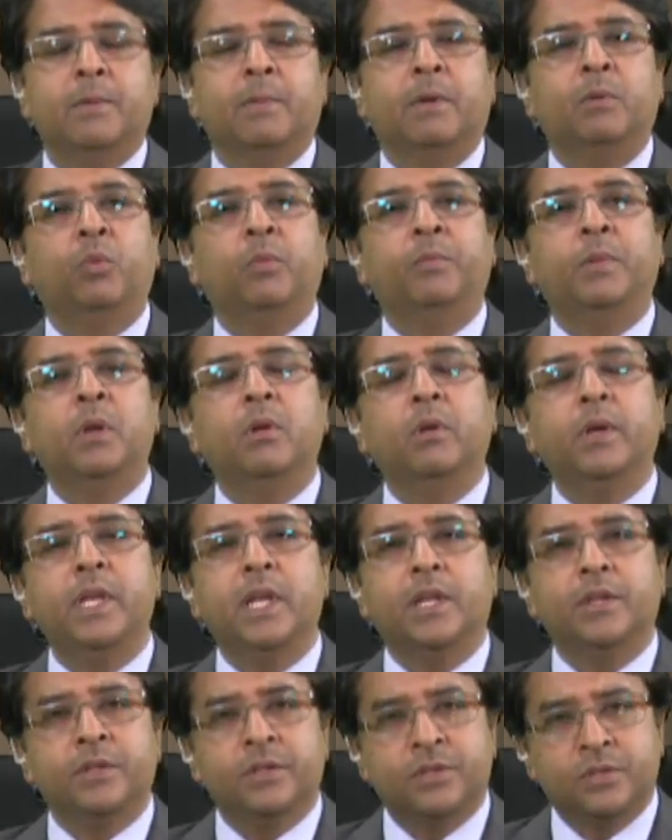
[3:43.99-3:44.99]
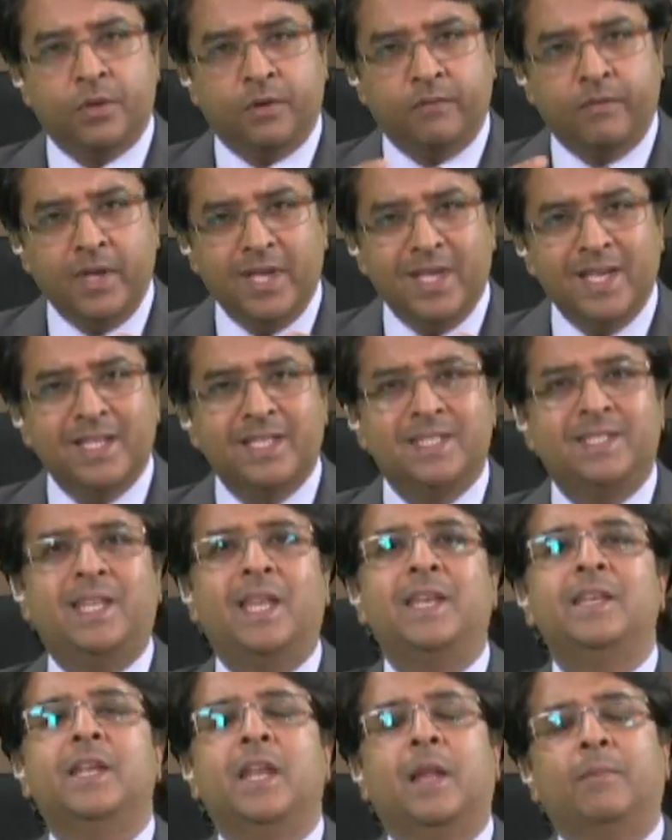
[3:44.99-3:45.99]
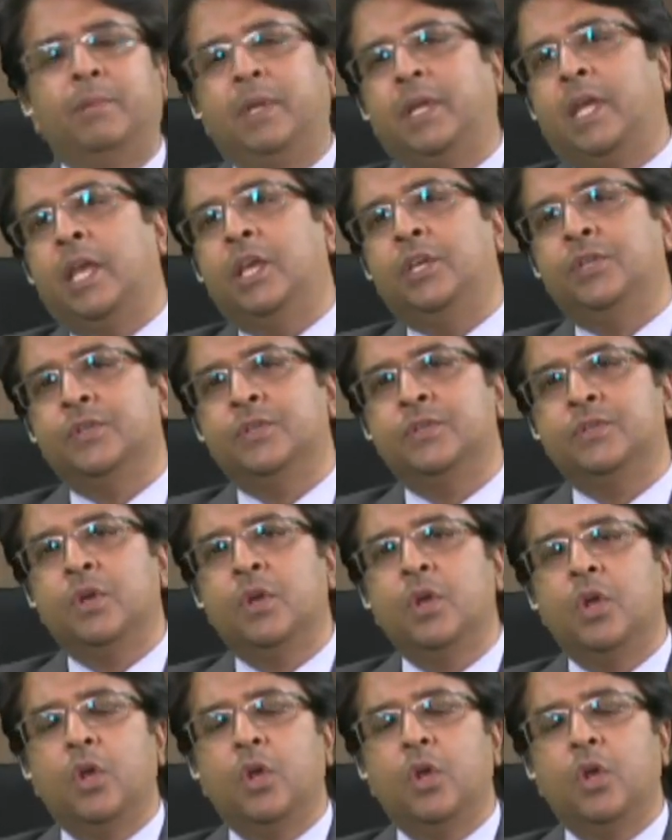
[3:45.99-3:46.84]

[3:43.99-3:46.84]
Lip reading: and we've been looking at the sort of standard applications